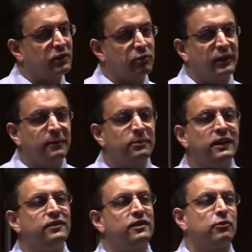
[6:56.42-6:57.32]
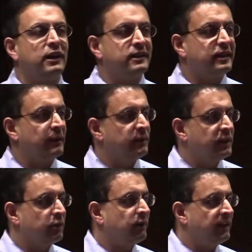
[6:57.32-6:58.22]
the right place at the right time to get
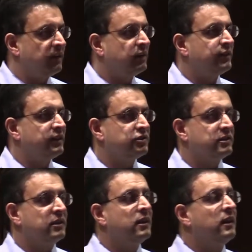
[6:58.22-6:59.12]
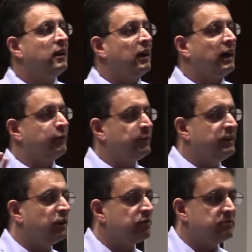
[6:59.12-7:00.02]
the right intervention. If we
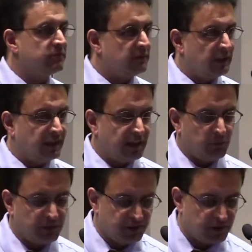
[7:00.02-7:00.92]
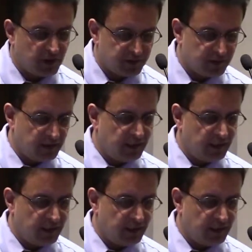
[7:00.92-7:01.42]
don't, again, we're just causing